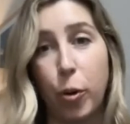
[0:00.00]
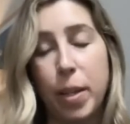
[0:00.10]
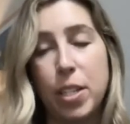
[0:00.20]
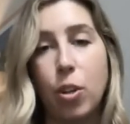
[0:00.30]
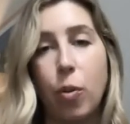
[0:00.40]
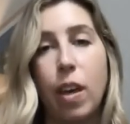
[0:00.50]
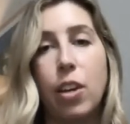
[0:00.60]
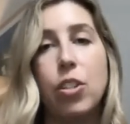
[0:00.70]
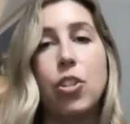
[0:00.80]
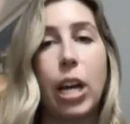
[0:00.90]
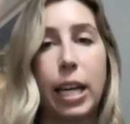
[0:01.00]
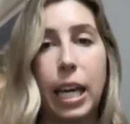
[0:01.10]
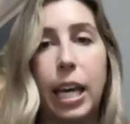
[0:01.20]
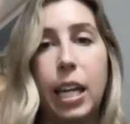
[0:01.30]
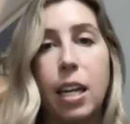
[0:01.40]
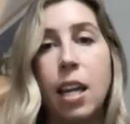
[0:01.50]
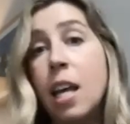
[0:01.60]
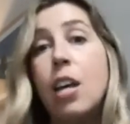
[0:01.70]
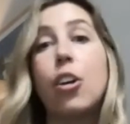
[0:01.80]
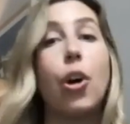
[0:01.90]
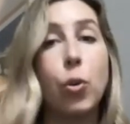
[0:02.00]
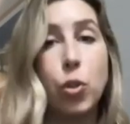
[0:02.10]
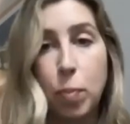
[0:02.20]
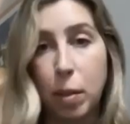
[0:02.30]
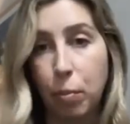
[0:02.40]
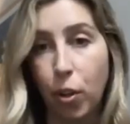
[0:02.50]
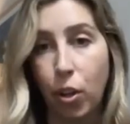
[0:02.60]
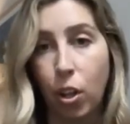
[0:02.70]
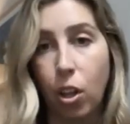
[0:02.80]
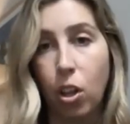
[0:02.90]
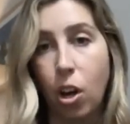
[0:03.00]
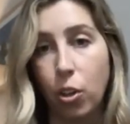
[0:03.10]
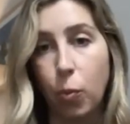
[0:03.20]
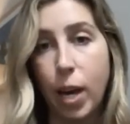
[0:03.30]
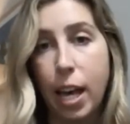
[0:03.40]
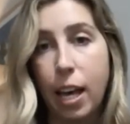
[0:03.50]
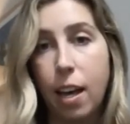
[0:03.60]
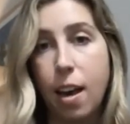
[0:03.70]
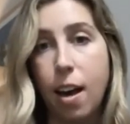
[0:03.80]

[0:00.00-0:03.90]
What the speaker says: And so they could check in, coach people along the way,